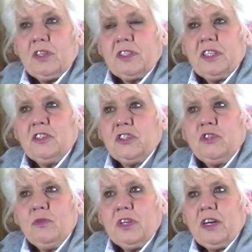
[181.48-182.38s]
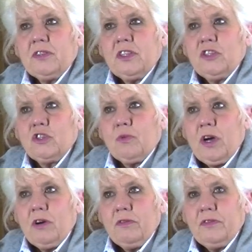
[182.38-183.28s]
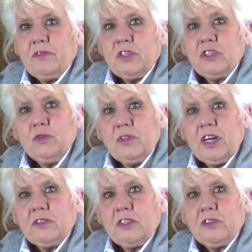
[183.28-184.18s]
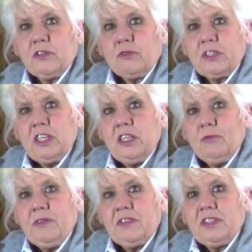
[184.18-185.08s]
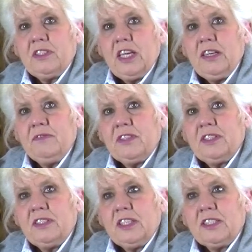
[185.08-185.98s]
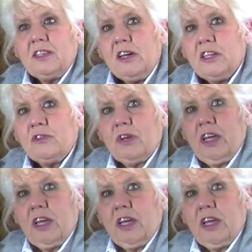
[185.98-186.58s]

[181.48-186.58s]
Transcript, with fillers: Since 2012 to 2013, we've saved 600